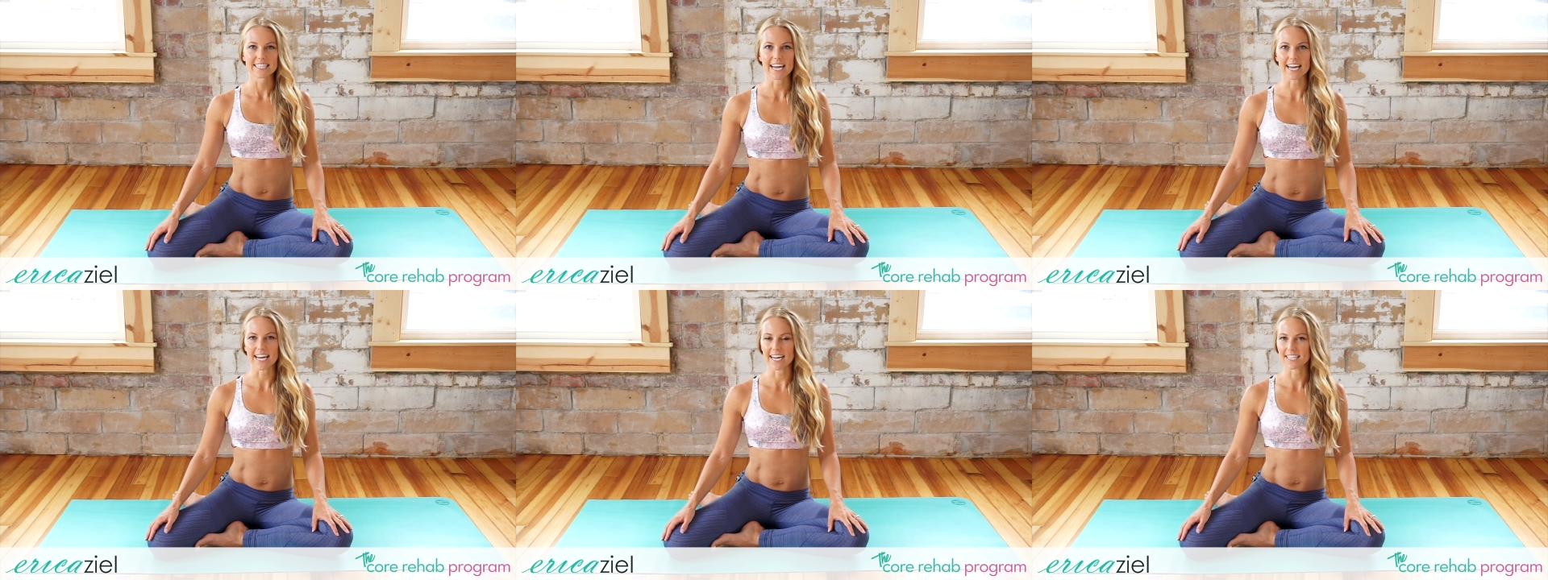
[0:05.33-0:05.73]

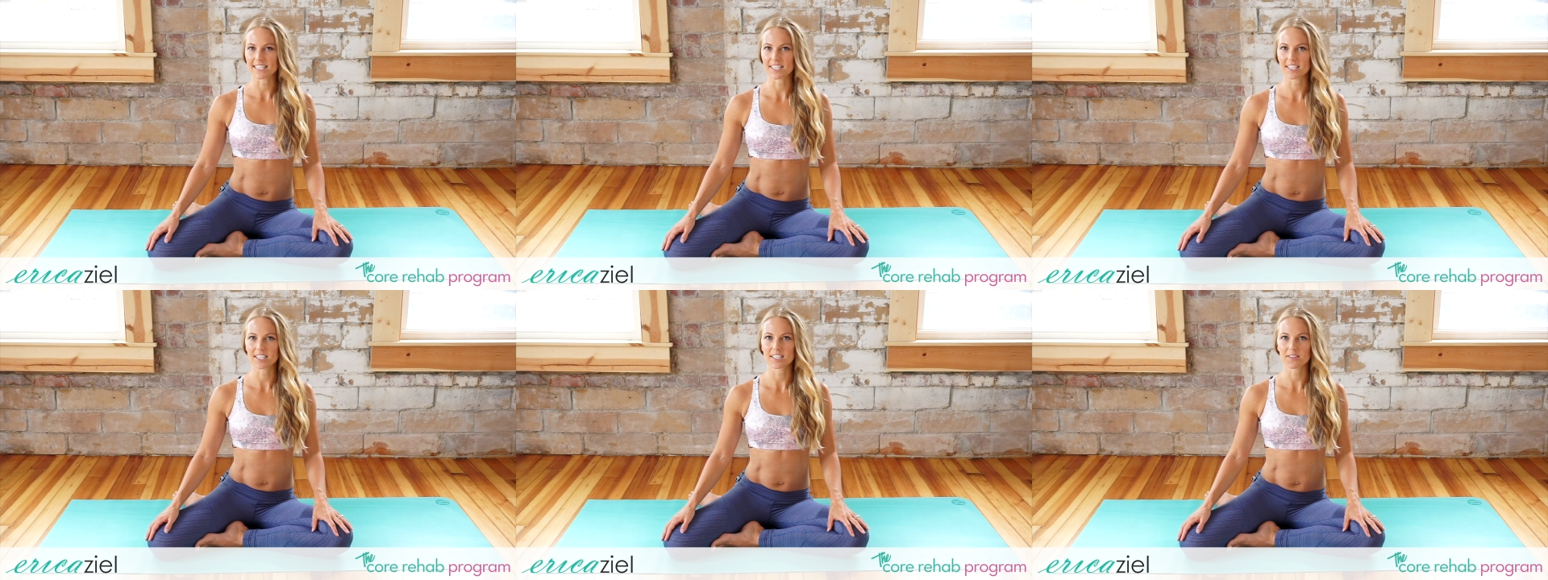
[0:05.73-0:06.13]

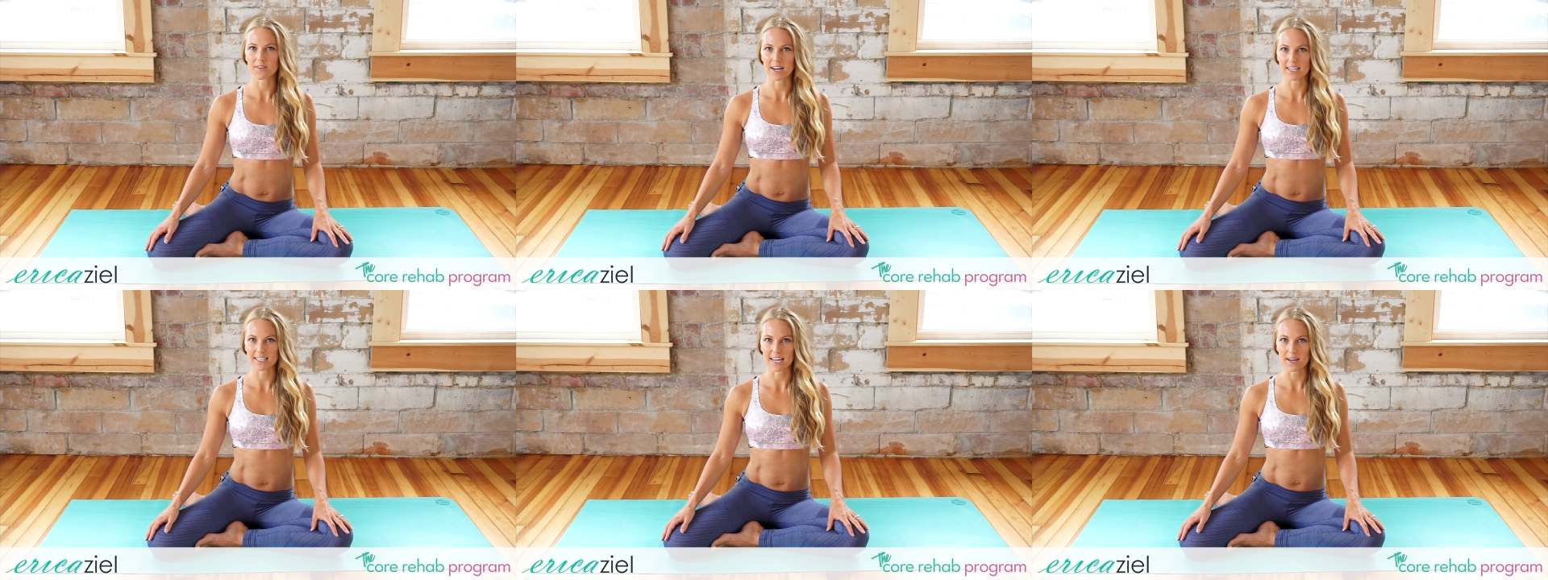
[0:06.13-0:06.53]
diastasis
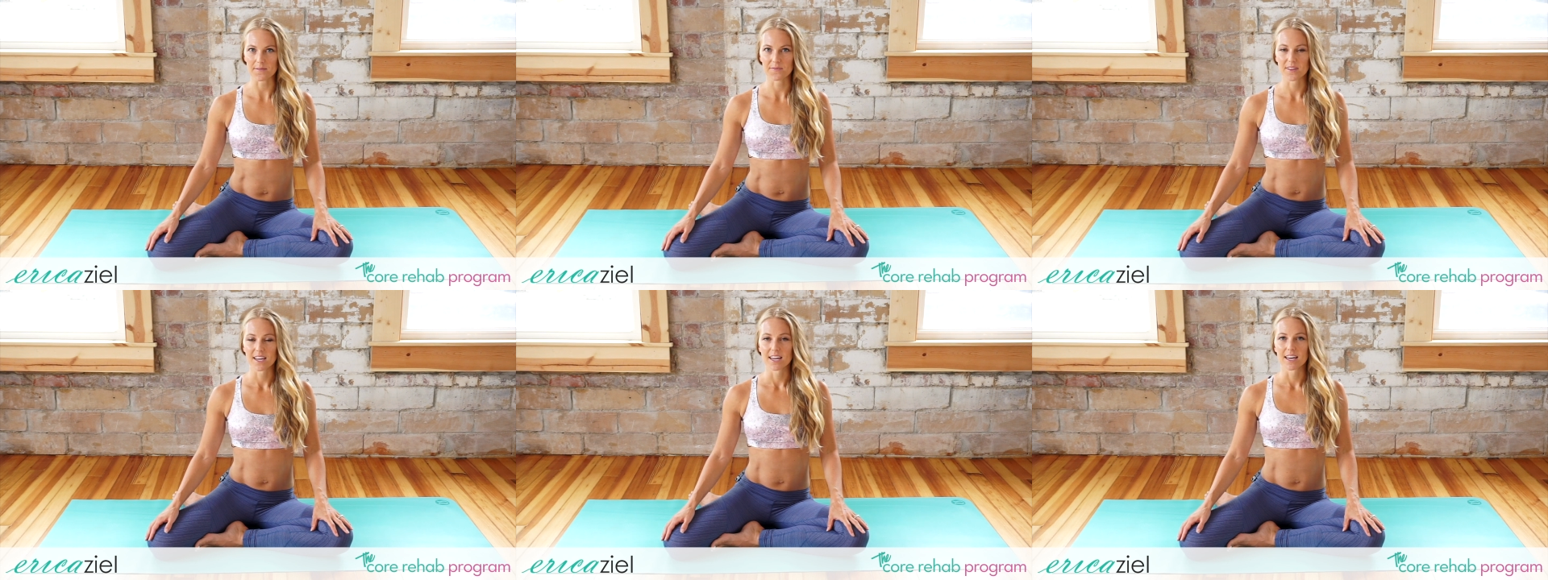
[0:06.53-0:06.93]
recti.
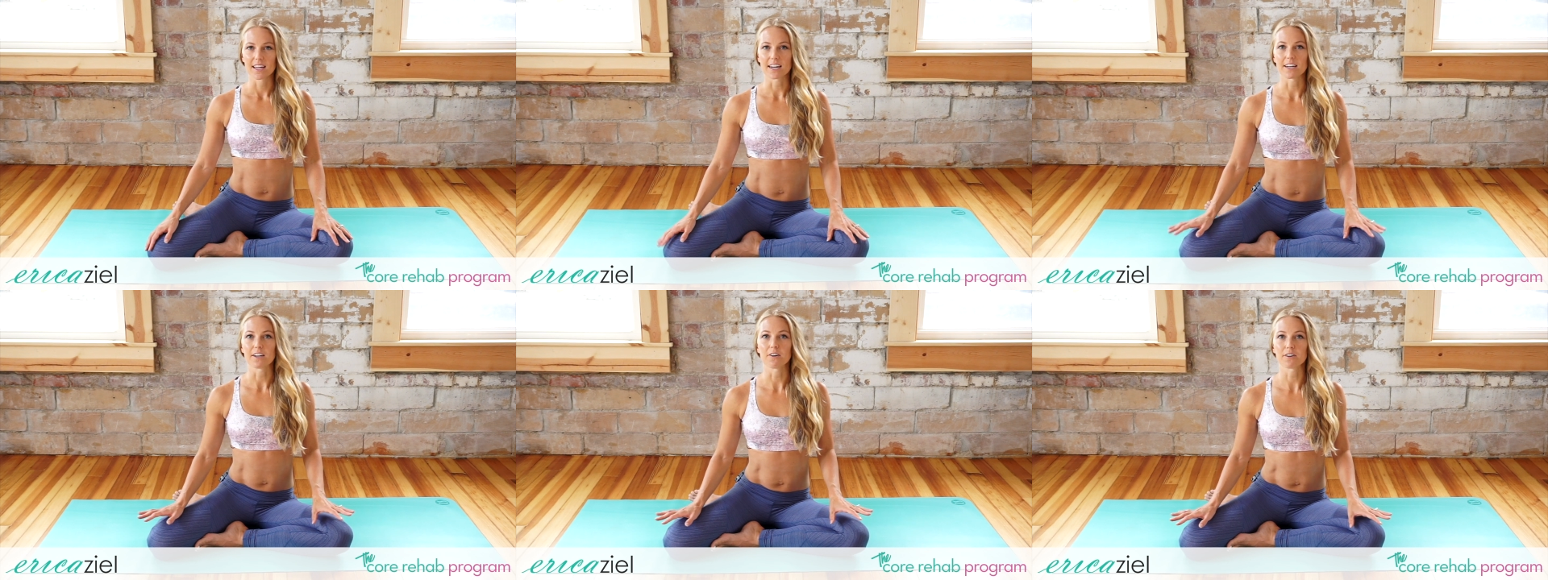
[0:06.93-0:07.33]

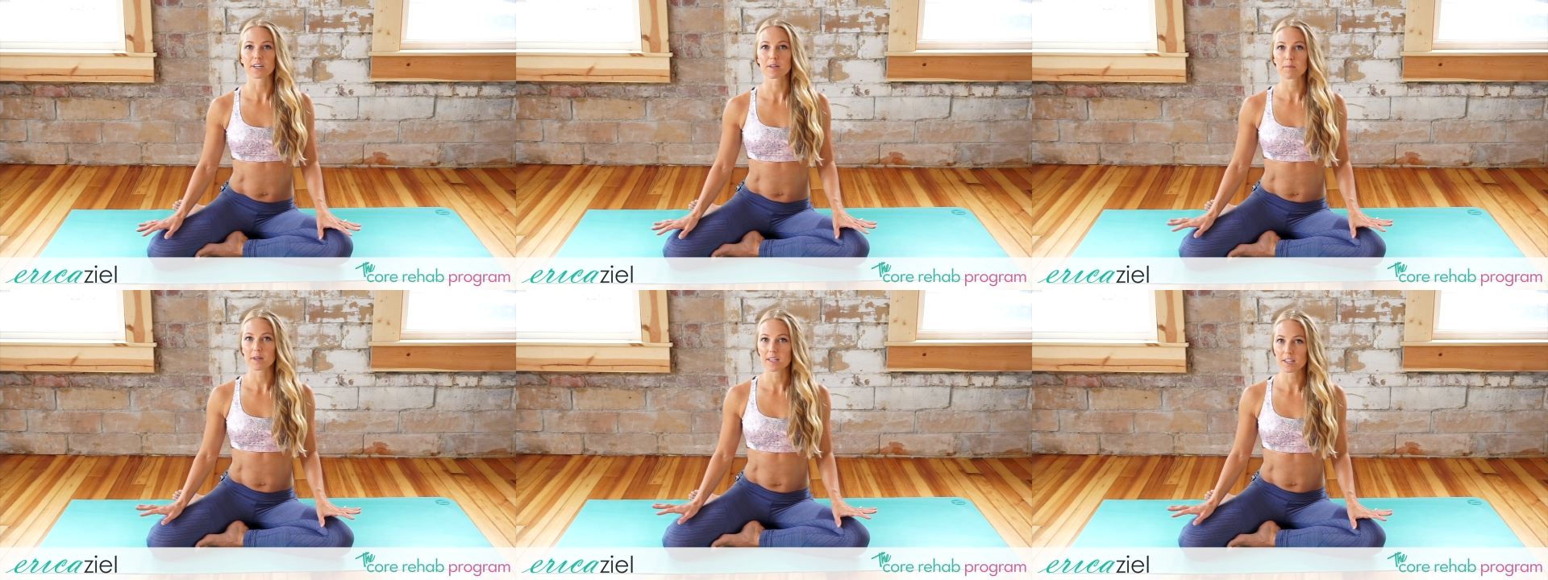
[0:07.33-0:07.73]
And I know it
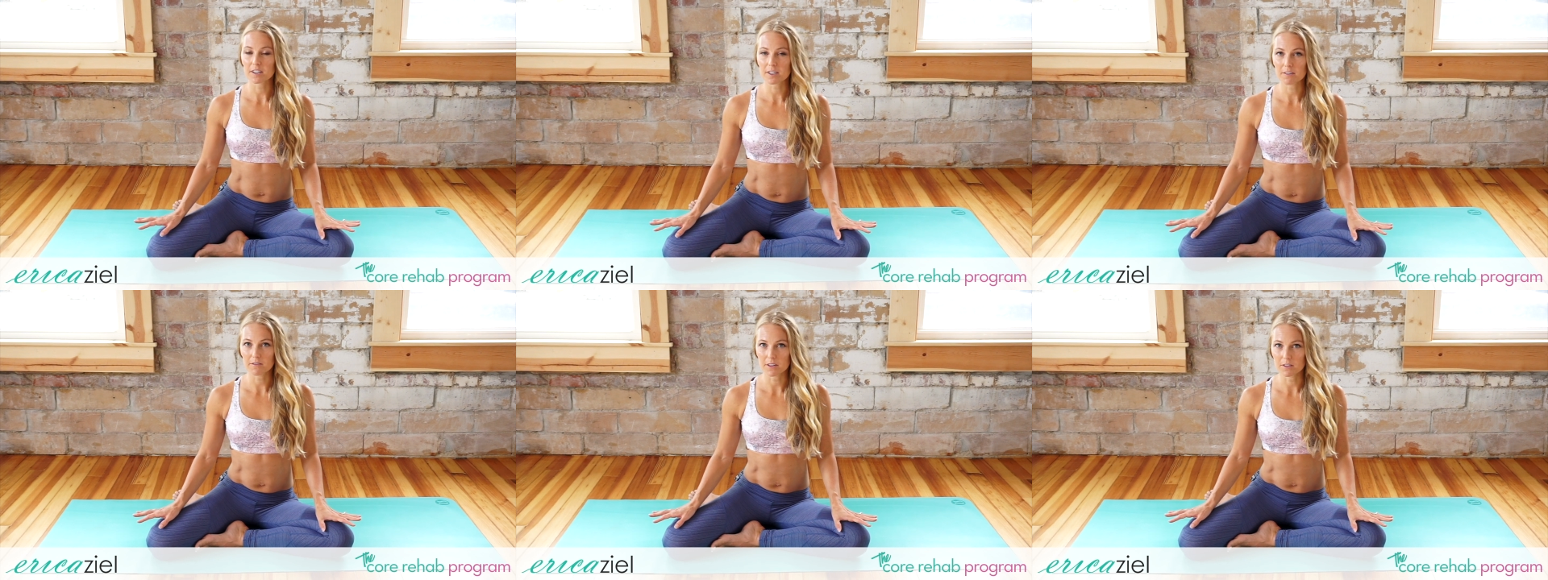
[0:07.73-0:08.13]
can be a little
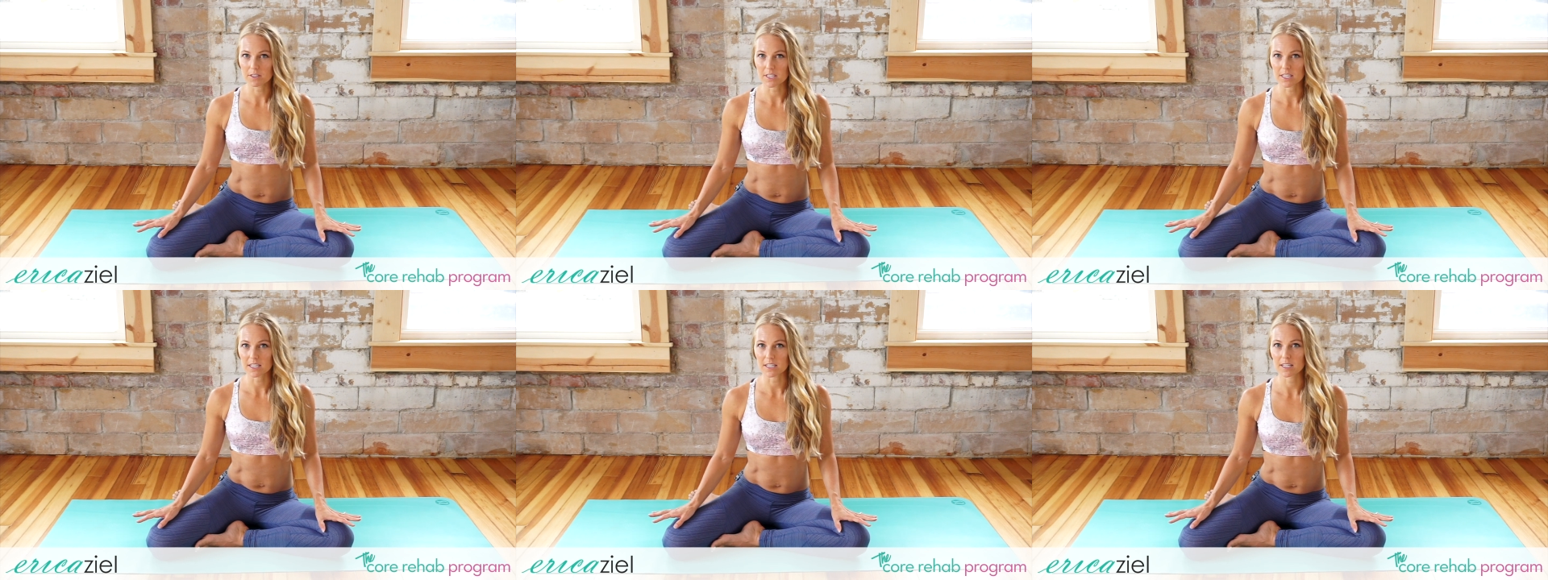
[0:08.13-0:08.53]

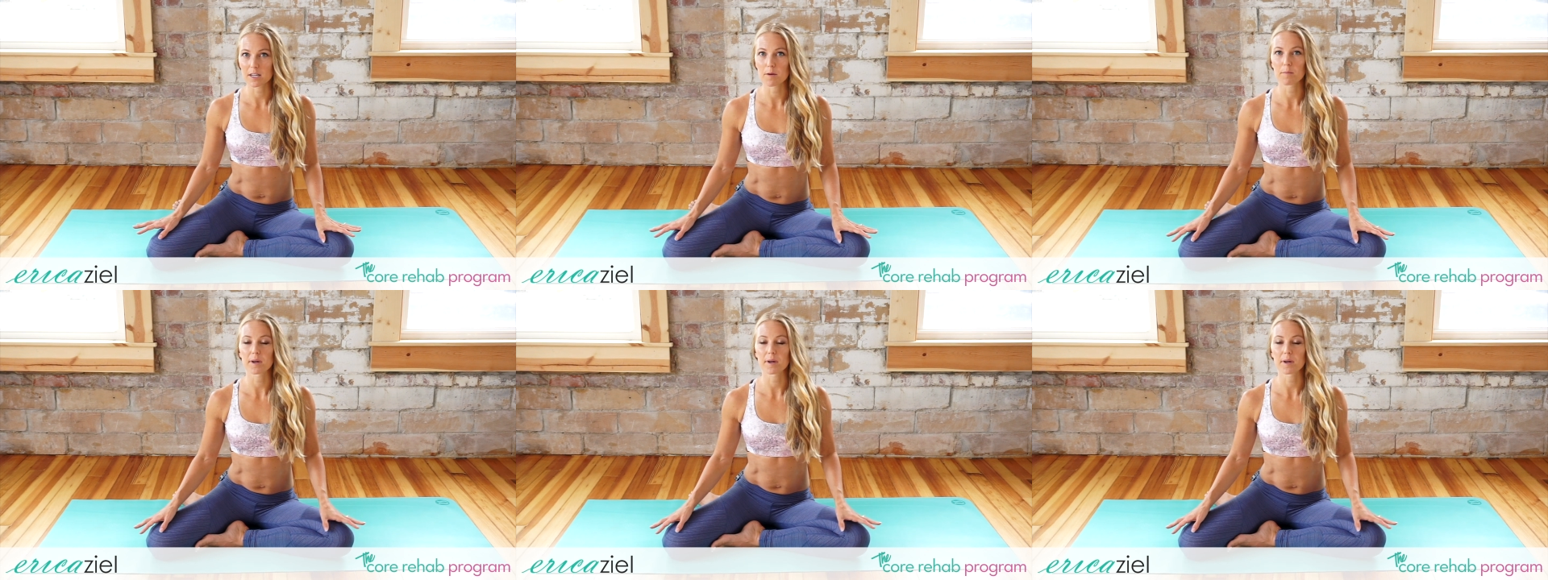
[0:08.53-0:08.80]
confusing,